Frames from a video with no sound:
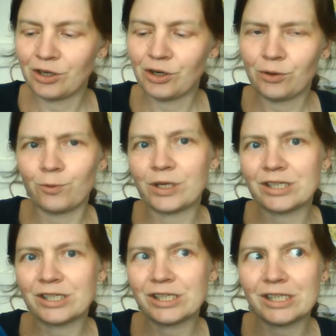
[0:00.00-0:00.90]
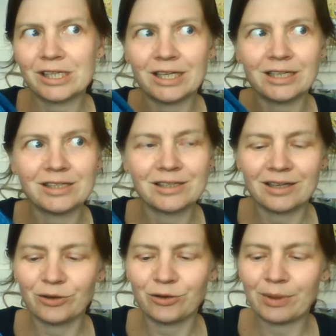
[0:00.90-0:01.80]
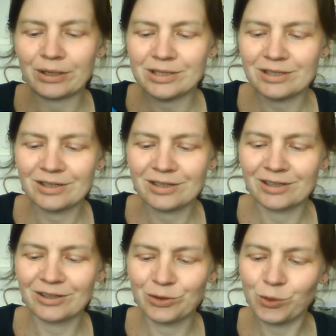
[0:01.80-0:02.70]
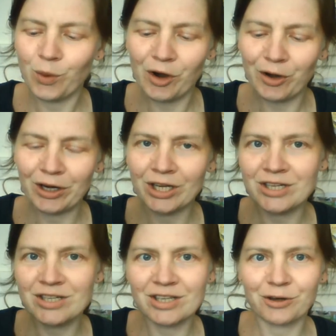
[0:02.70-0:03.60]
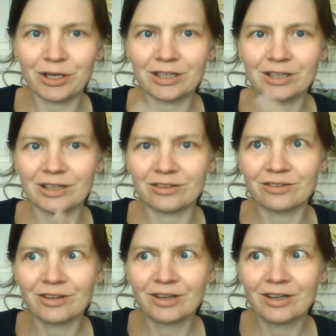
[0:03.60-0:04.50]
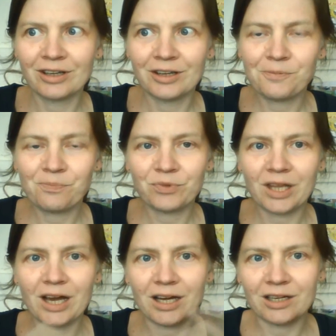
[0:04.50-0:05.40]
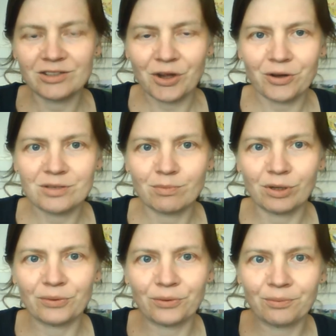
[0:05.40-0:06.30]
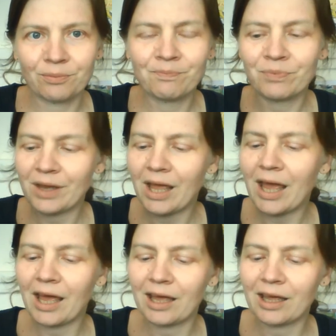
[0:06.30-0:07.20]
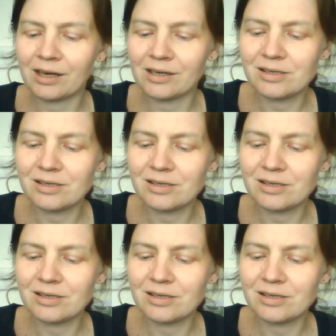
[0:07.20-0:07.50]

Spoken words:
which is a little bit worrying considering that this yarn is going to bloom and